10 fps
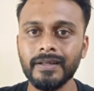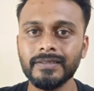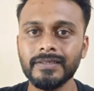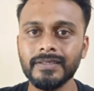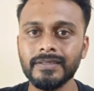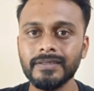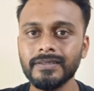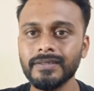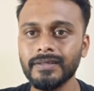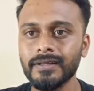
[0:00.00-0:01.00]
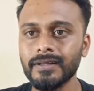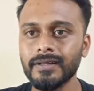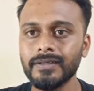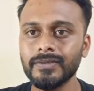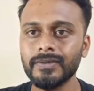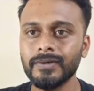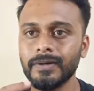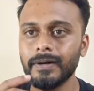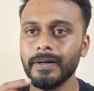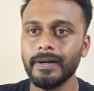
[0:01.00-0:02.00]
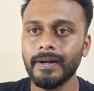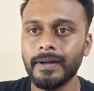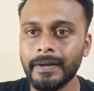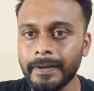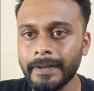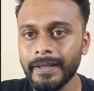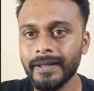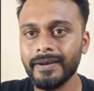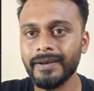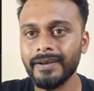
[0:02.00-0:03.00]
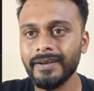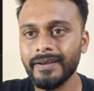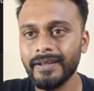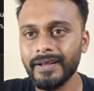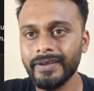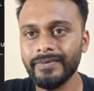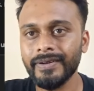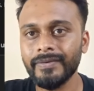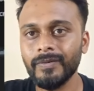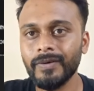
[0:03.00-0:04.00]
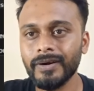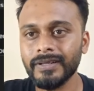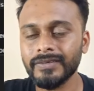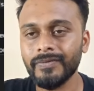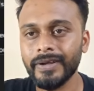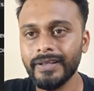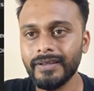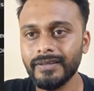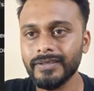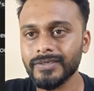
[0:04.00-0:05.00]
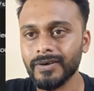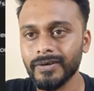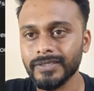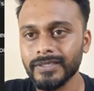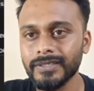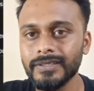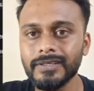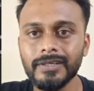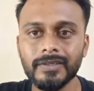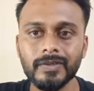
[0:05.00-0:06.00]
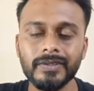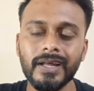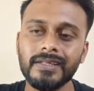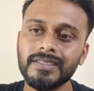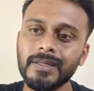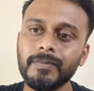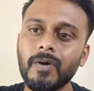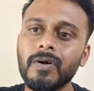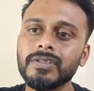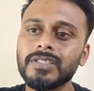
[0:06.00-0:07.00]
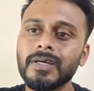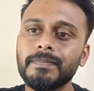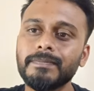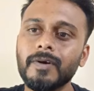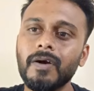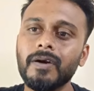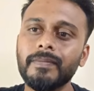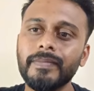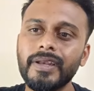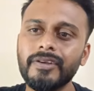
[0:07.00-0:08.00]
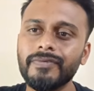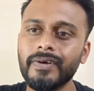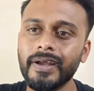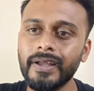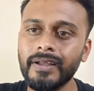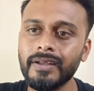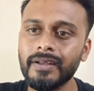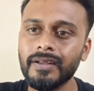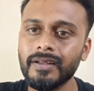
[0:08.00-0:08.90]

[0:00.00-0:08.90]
let's see this. So here I given why this cost. So there is some concept called minify,